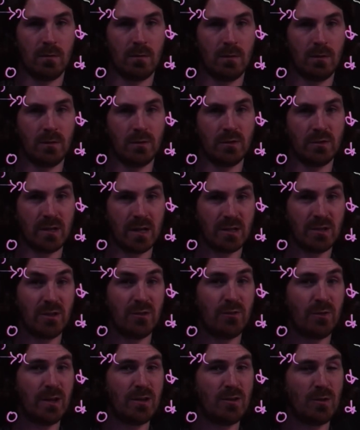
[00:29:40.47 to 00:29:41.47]
So section
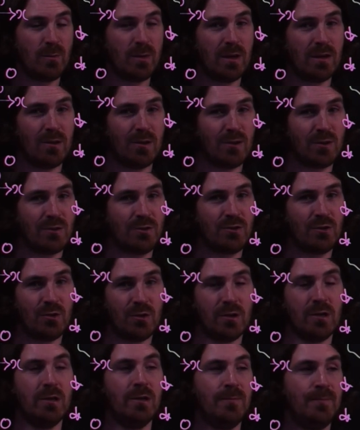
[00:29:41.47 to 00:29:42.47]
3 should be a lot
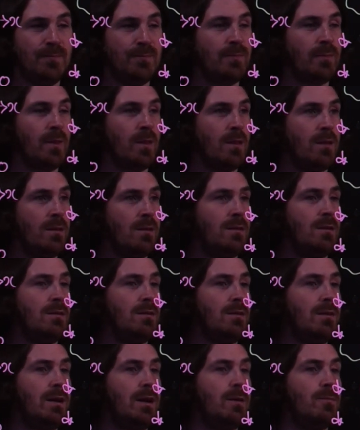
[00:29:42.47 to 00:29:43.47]
shorter,
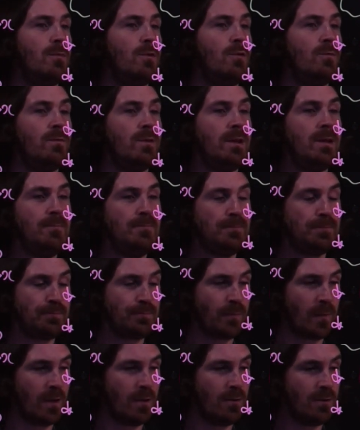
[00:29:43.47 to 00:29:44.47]
hopefully.
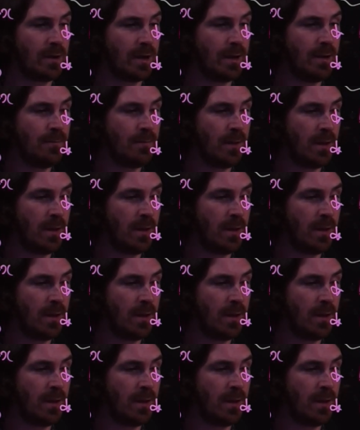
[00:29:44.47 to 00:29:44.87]
Okay.